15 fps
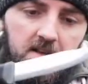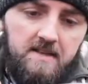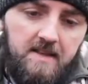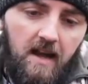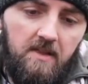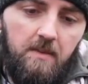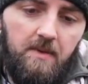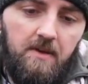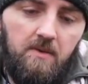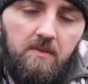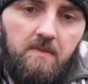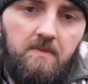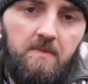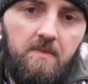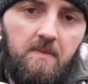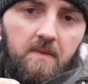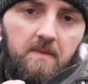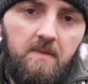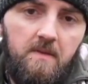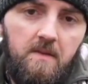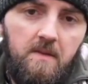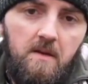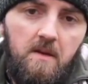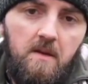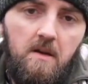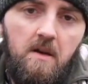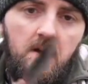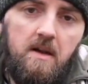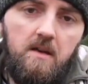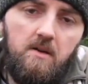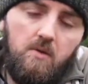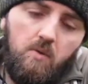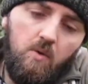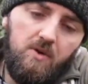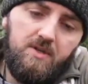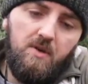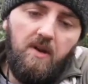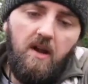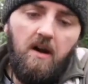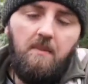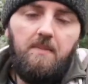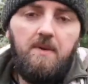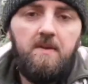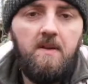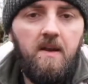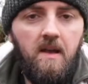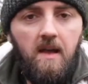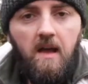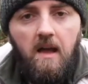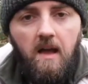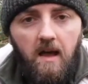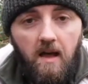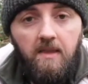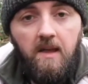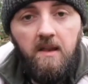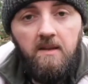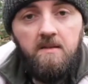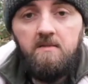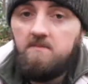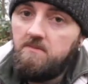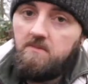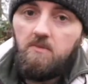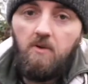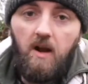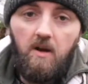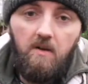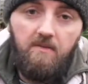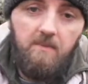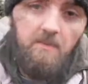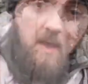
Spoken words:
the middle, quarter it up, and then crack on from